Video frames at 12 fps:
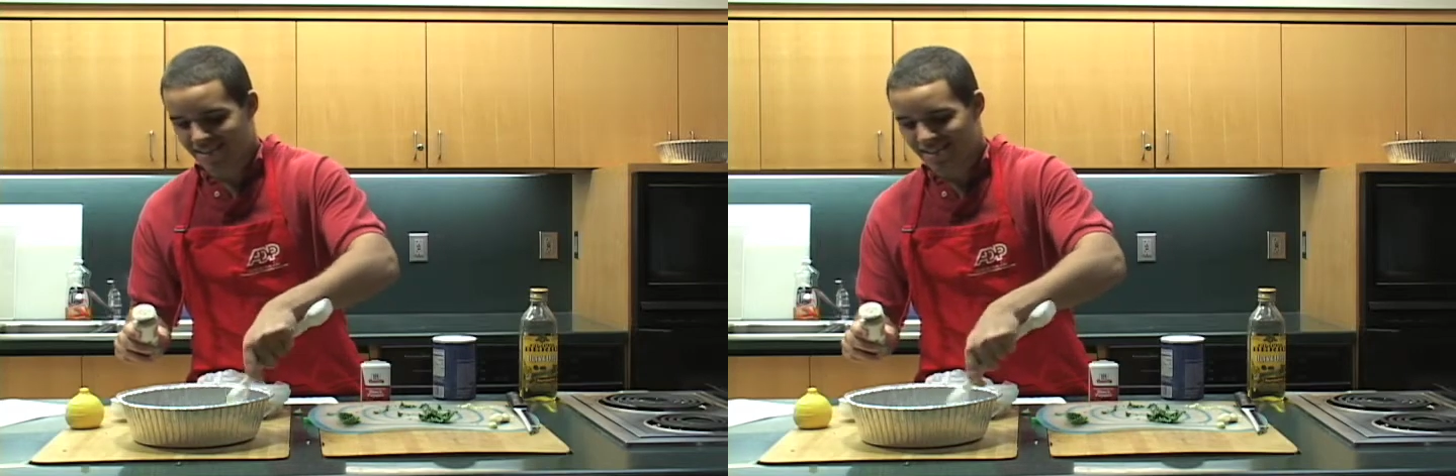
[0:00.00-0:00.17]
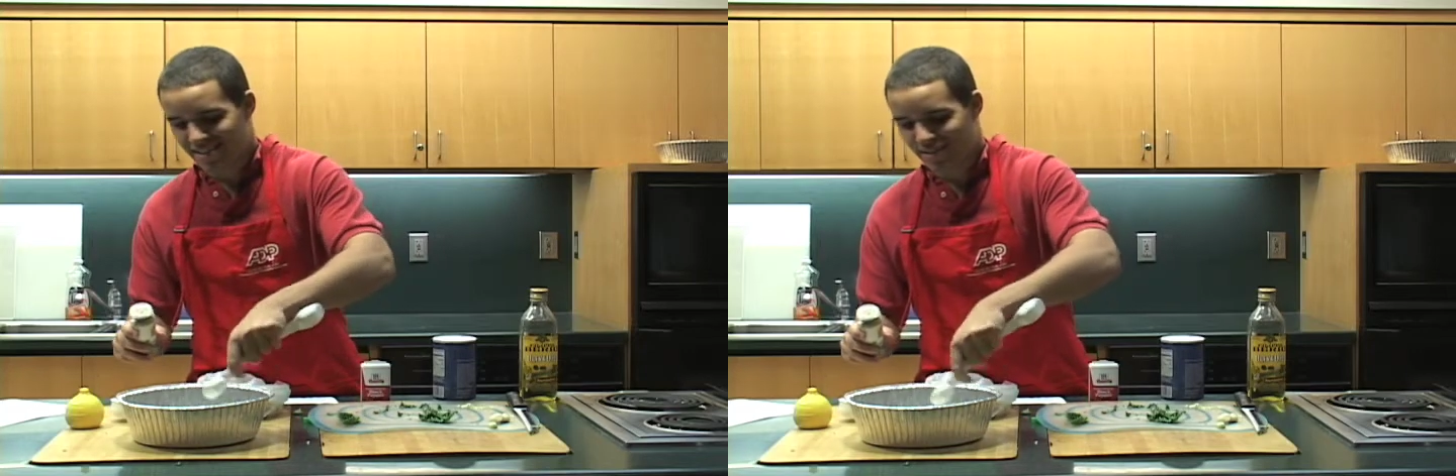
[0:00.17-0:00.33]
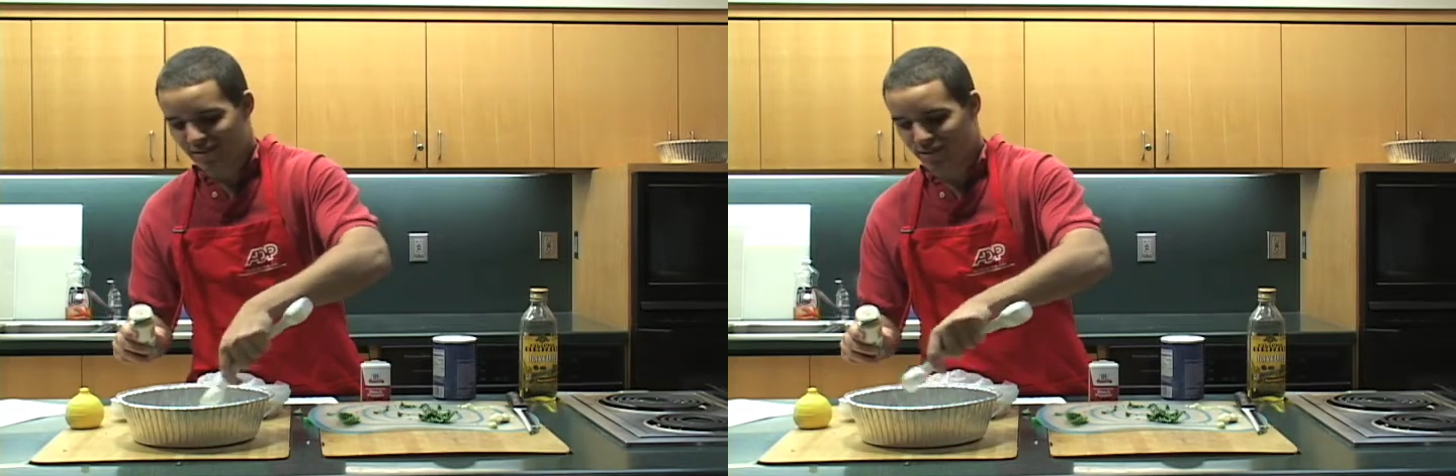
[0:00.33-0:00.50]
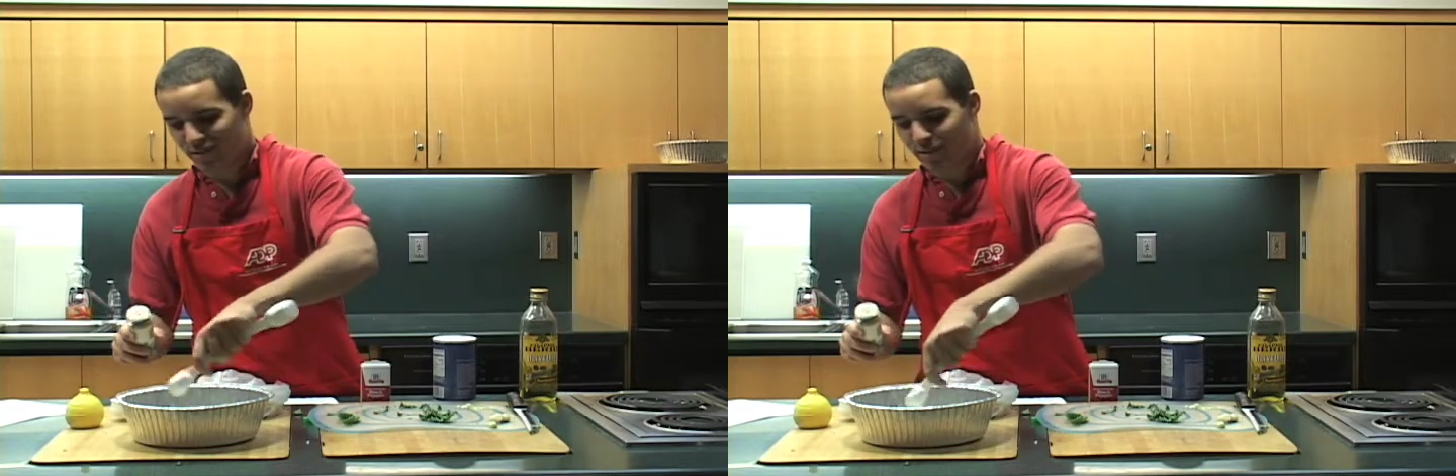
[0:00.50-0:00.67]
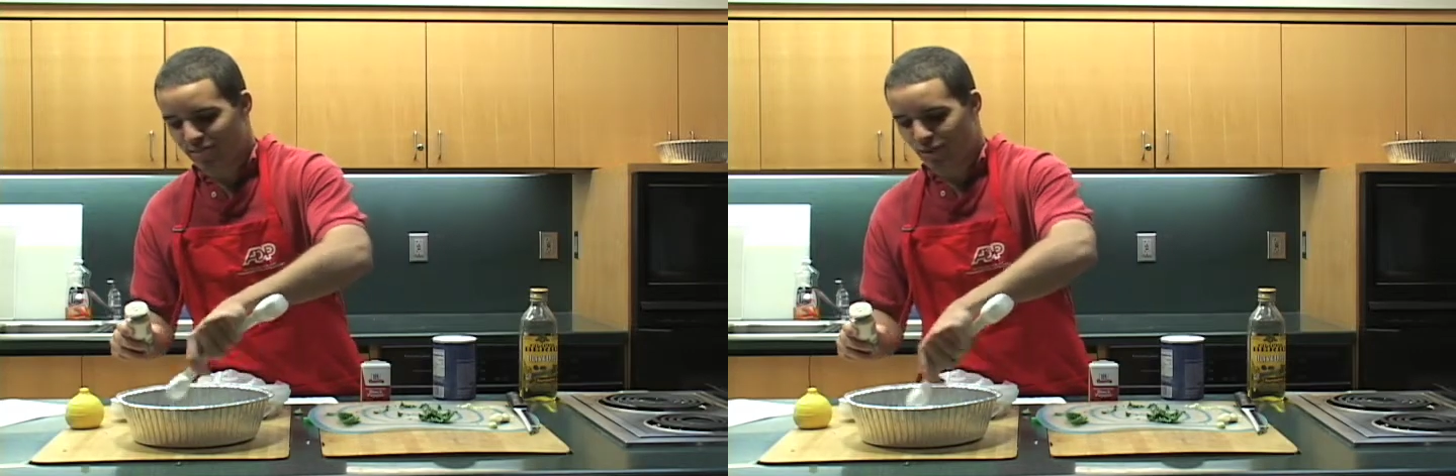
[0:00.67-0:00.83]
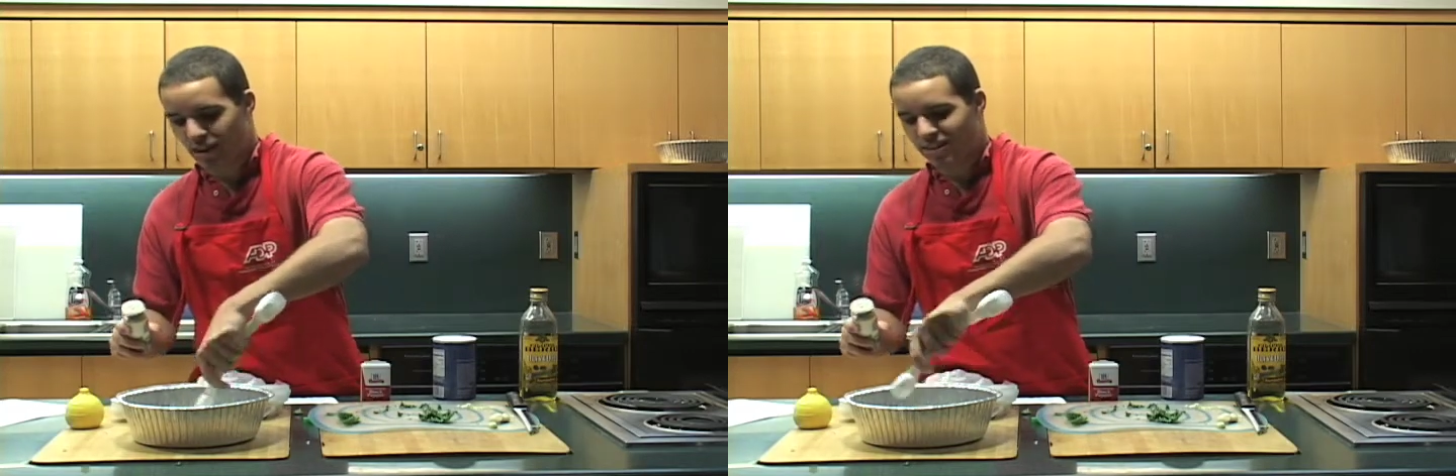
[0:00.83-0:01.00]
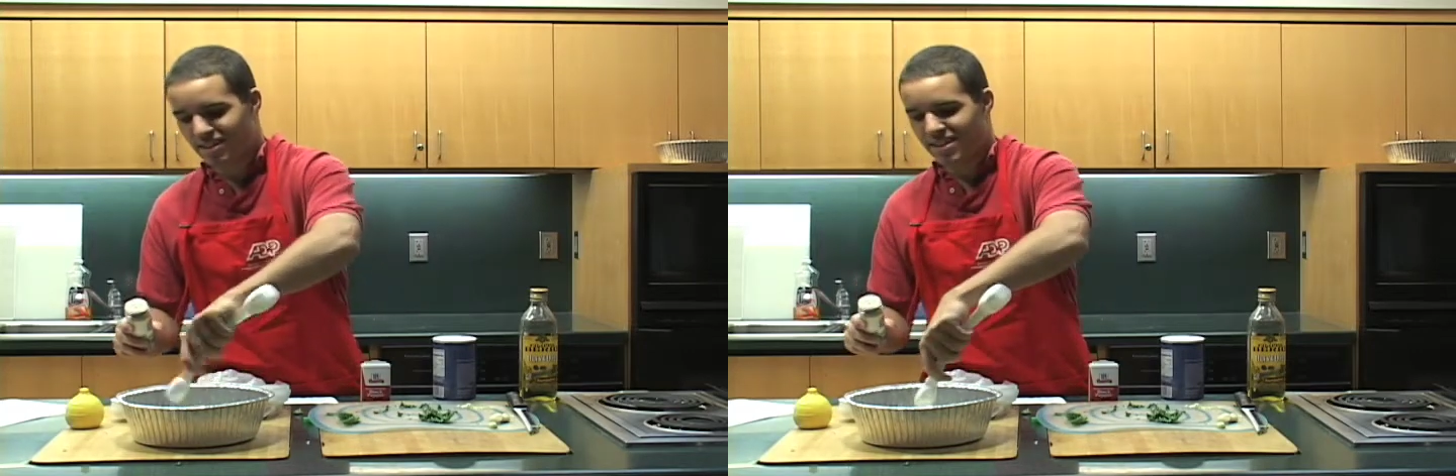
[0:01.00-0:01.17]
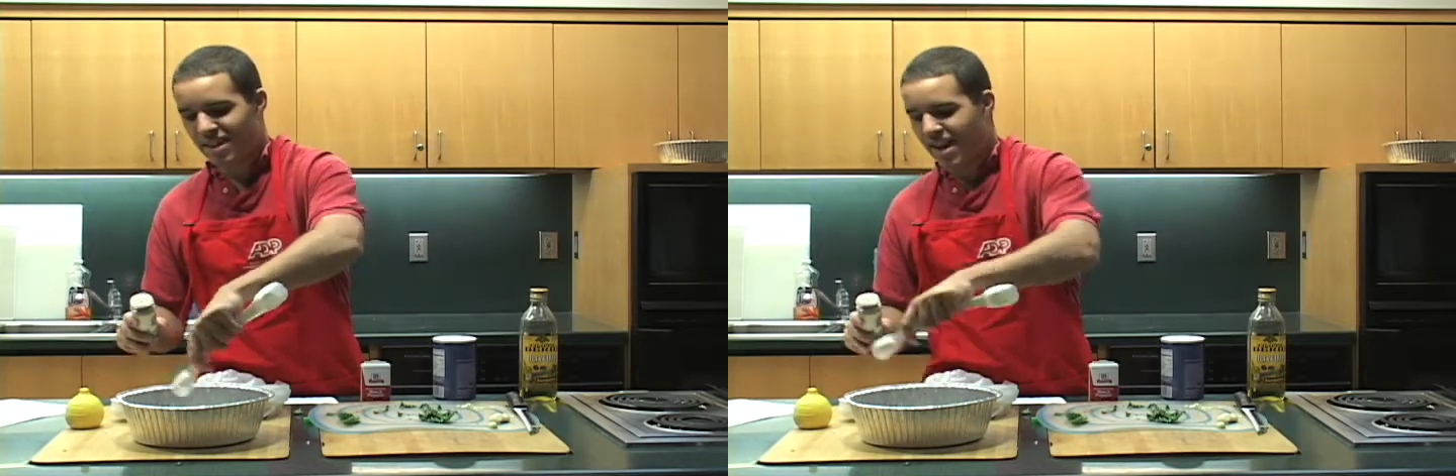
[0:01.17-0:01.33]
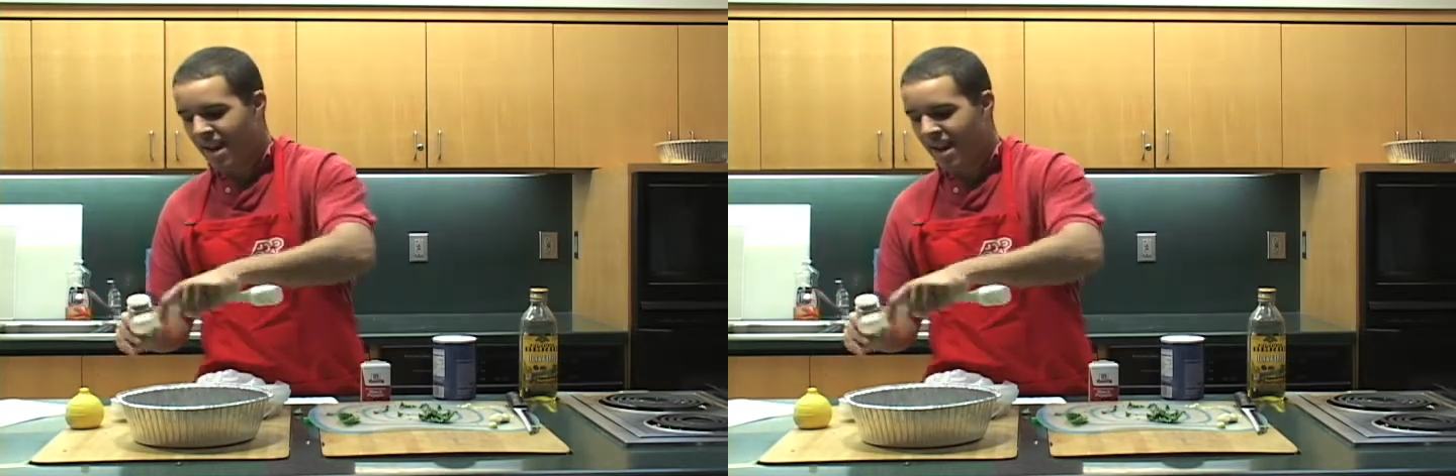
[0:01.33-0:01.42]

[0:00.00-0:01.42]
So sprinkle in that